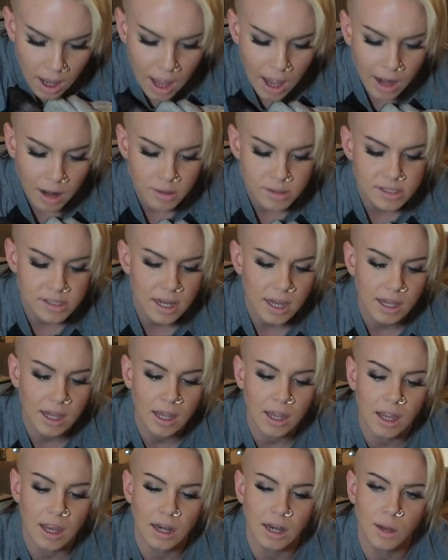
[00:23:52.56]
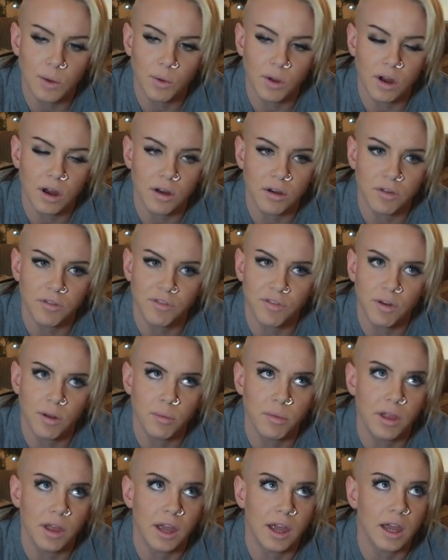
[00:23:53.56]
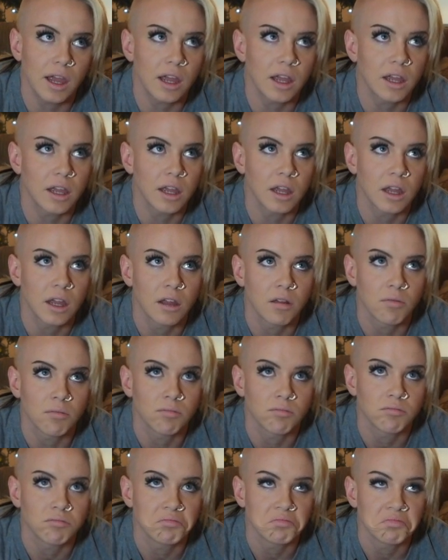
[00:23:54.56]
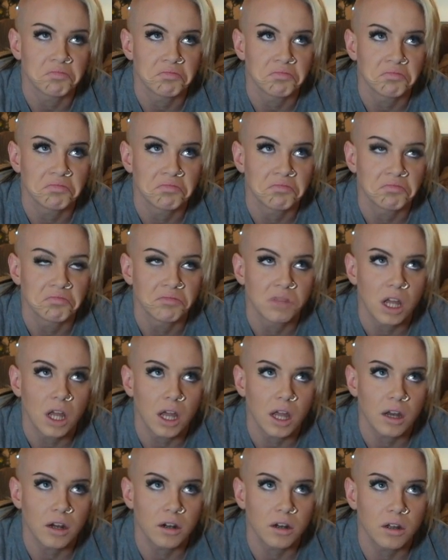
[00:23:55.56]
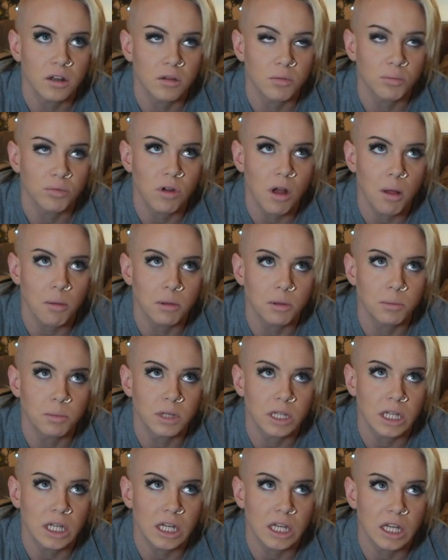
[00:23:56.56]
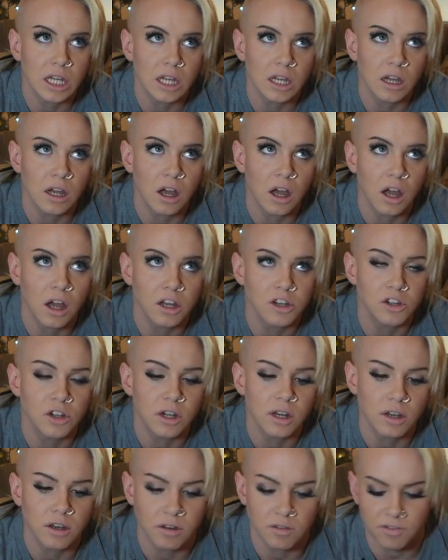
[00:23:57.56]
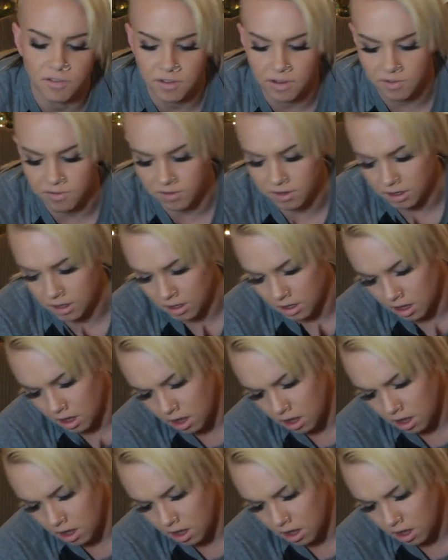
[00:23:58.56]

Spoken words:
And I was taking anywhere from like, I don't know, probably 150,